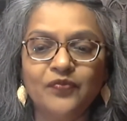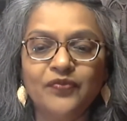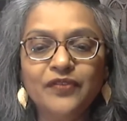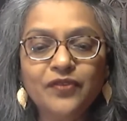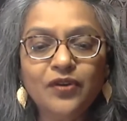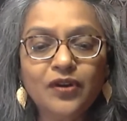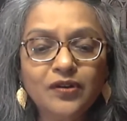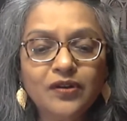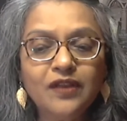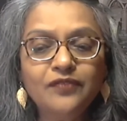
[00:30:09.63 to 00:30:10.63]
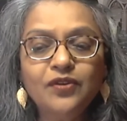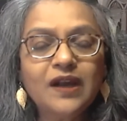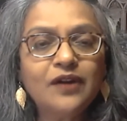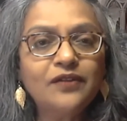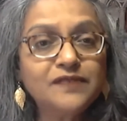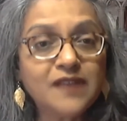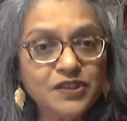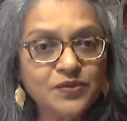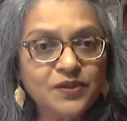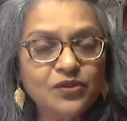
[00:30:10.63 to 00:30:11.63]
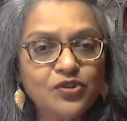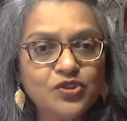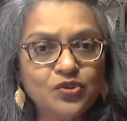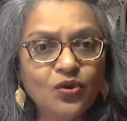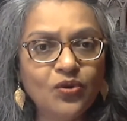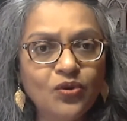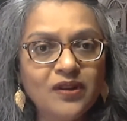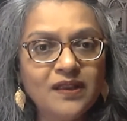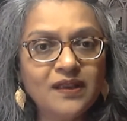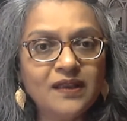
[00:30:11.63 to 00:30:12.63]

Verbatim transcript: if you're if you're out of touch with your soul,